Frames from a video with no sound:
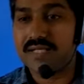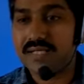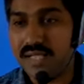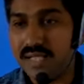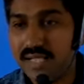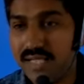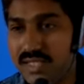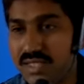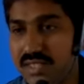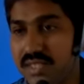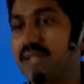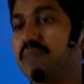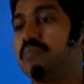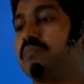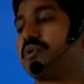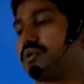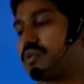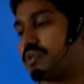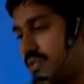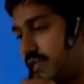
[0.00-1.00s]

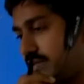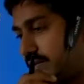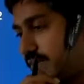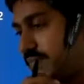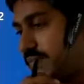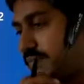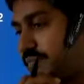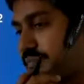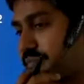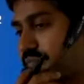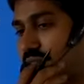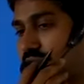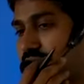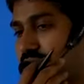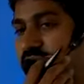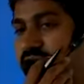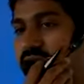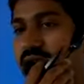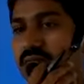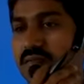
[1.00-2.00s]
translational motion.
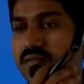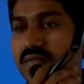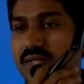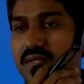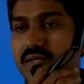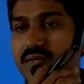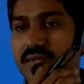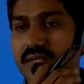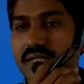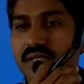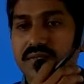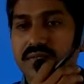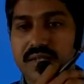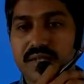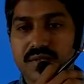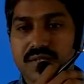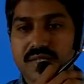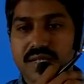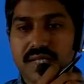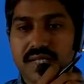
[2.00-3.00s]
When do
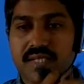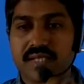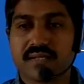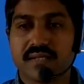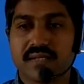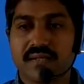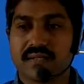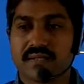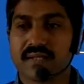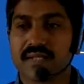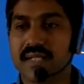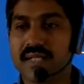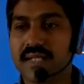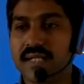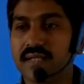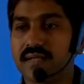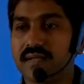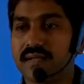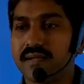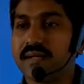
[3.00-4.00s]
we use it?
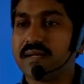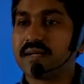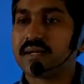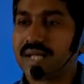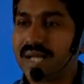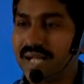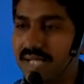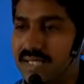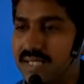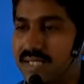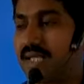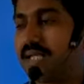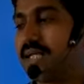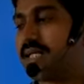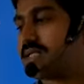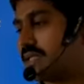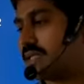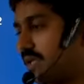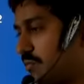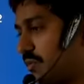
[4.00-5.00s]
In
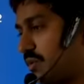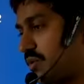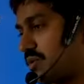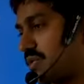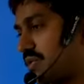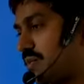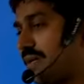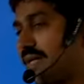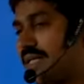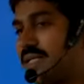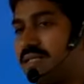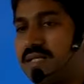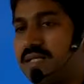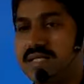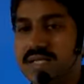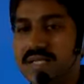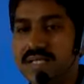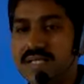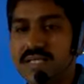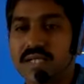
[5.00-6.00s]
translational motion. But
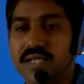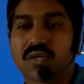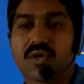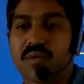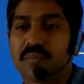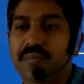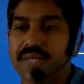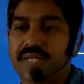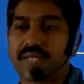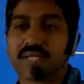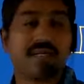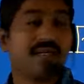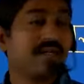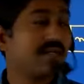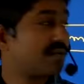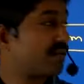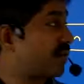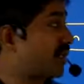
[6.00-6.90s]
this is the topic.